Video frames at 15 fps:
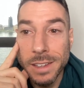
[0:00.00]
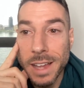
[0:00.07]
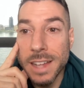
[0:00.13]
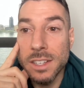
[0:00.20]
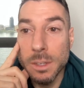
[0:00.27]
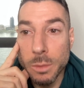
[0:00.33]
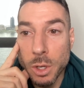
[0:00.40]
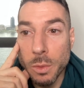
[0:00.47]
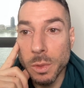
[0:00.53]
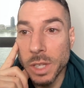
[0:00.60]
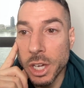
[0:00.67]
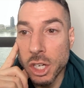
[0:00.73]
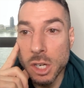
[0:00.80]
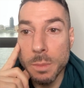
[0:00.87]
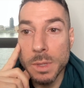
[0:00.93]
I had some good
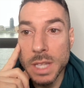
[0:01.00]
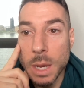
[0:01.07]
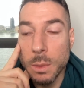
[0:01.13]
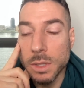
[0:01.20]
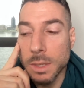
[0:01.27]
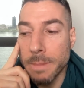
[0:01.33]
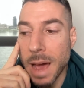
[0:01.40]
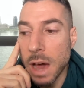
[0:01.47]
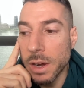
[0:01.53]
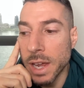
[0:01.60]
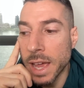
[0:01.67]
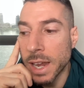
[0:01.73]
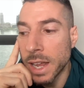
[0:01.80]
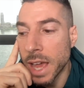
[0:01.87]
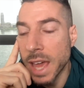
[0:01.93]
relationships, that was about it.